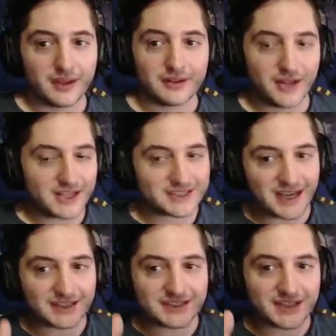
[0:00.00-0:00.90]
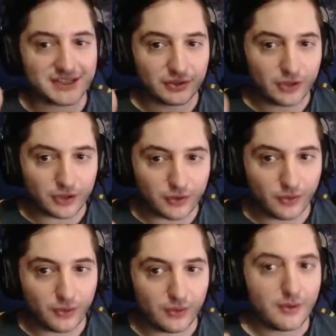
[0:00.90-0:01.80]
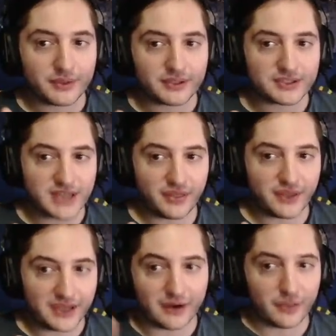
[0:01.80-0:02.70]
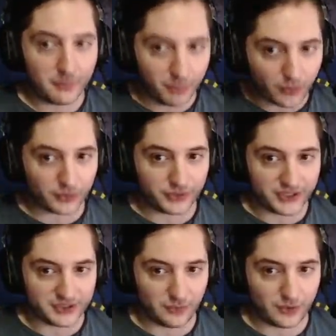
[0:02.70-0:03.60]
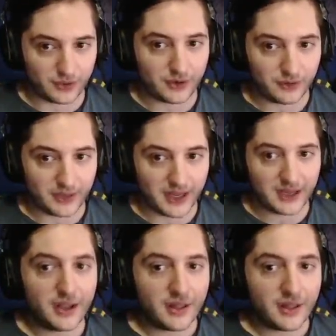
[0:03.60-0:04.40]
Not saying this doesn't look cool, but there's nothing here and the portal doesn't work, okay?